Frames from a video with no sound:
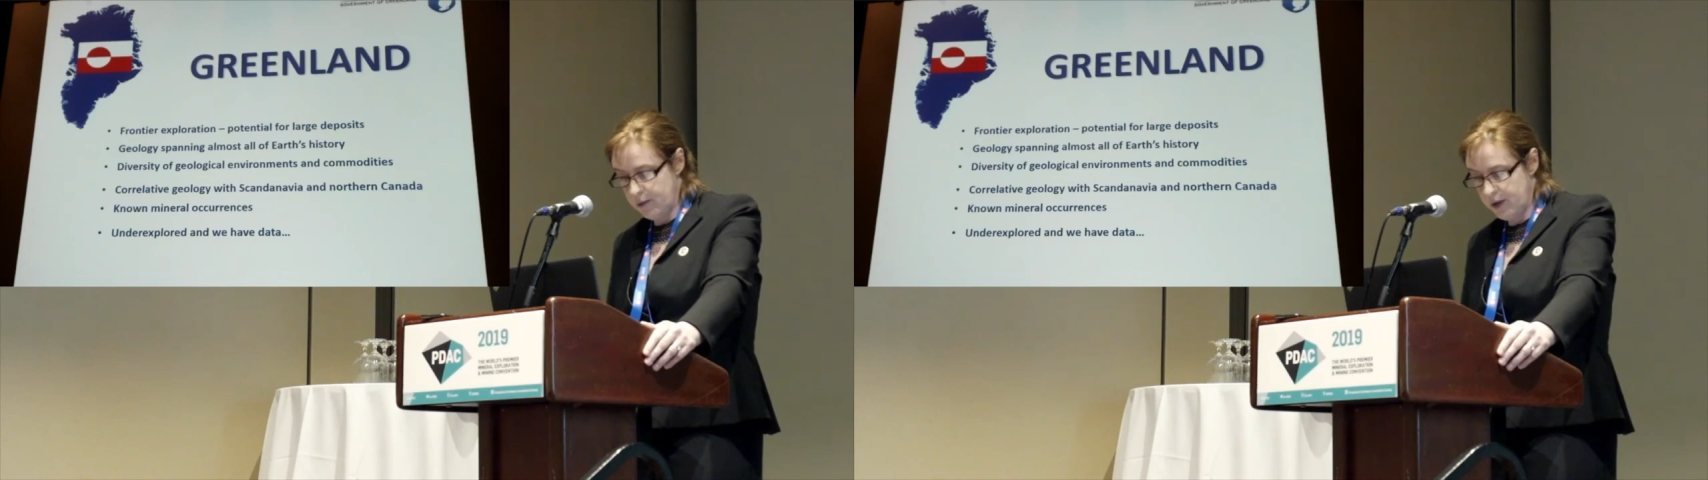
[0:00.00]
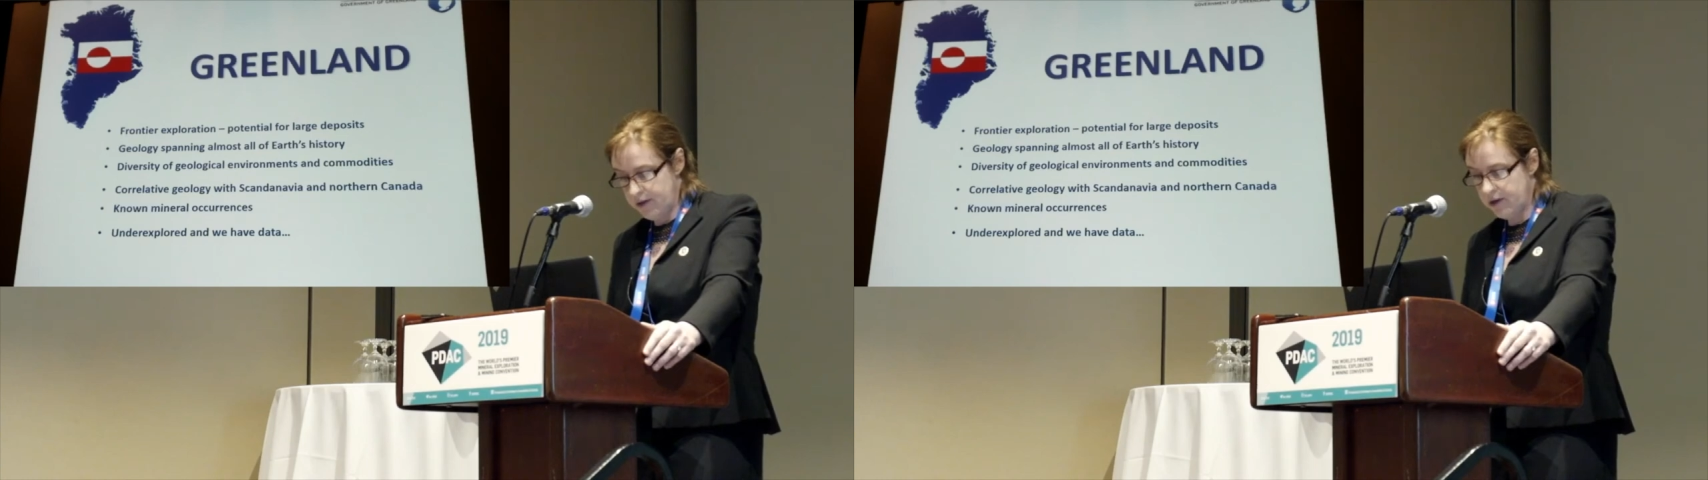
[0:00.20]

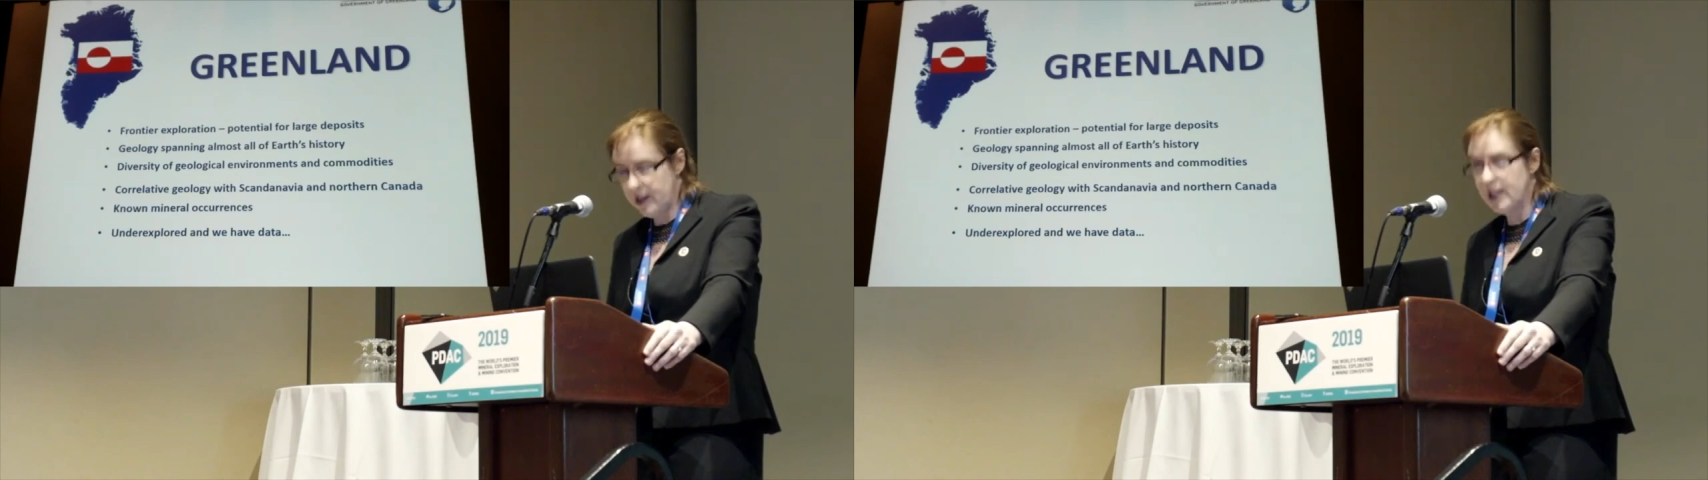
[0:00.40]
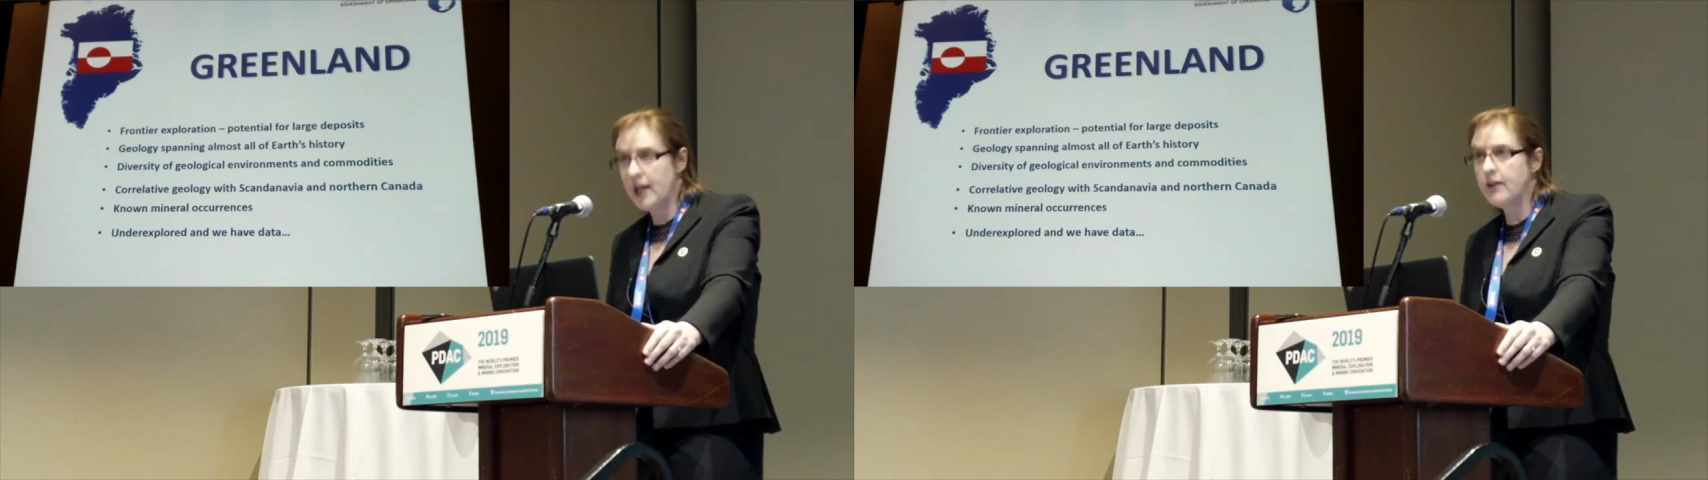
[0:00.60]
for the
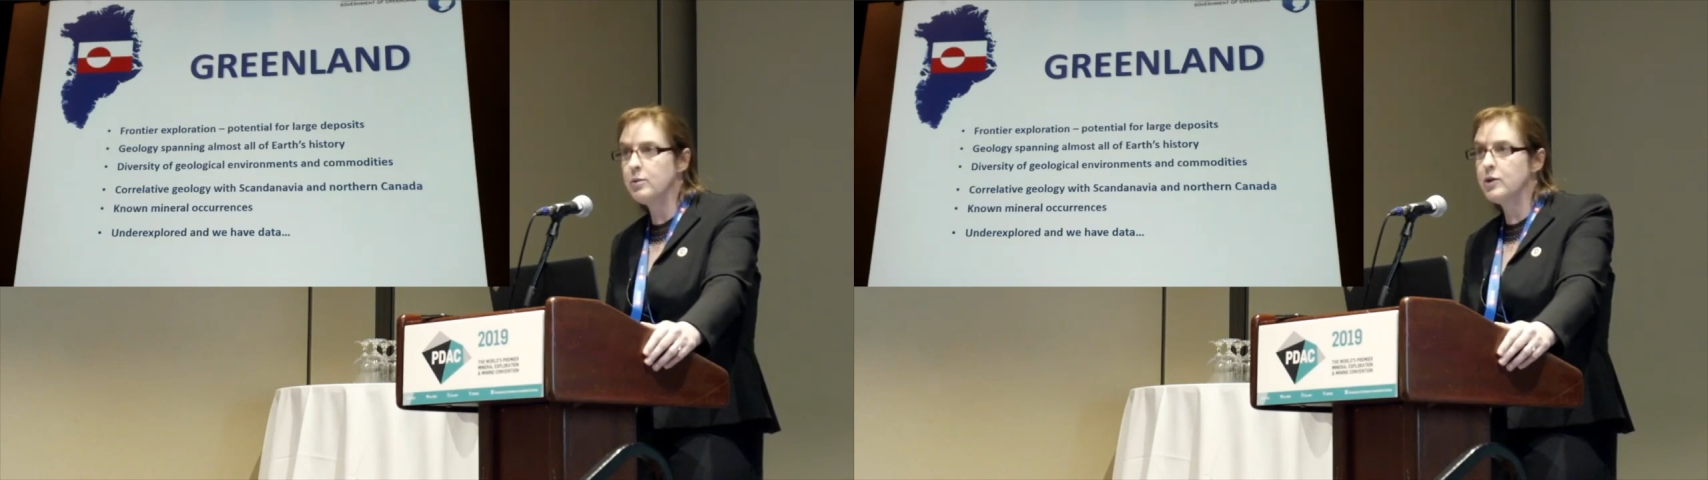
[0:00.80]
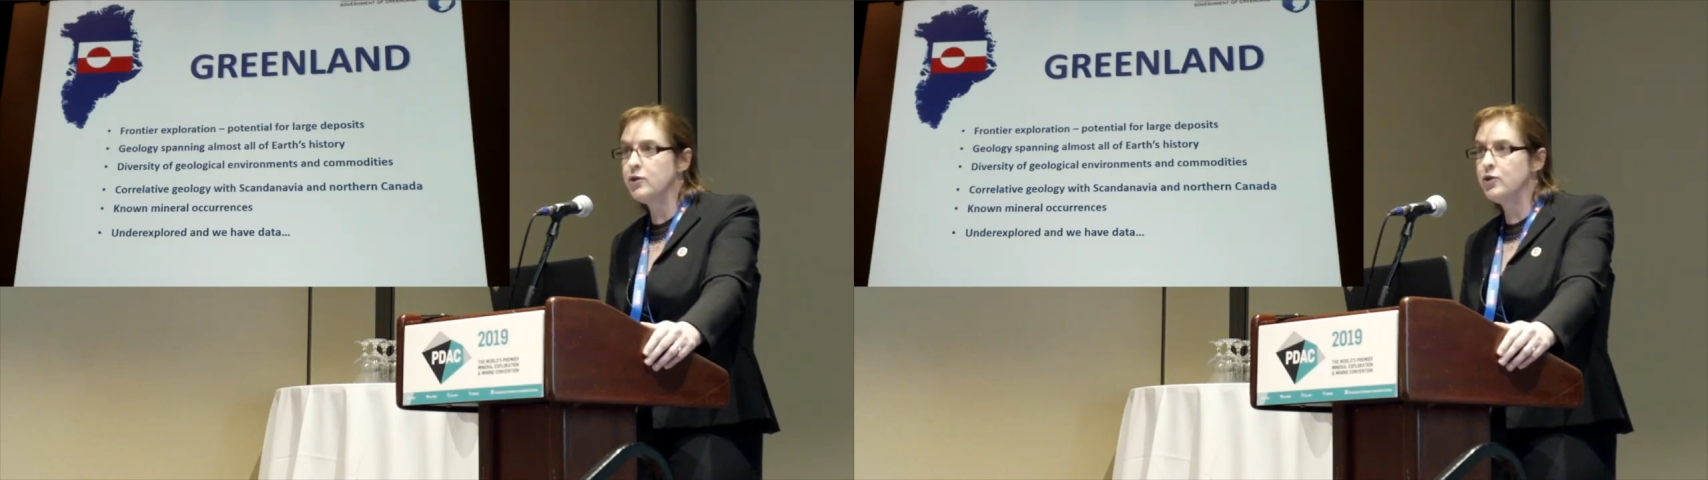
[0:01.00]
Government of
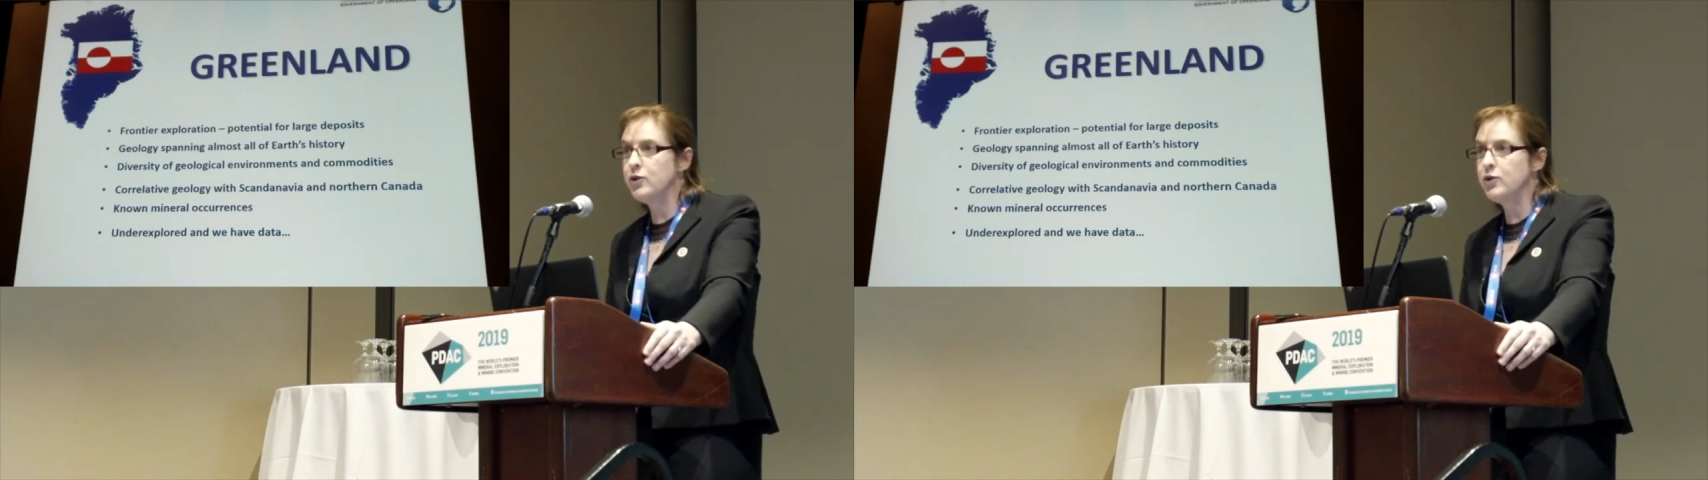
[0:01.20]
Greenland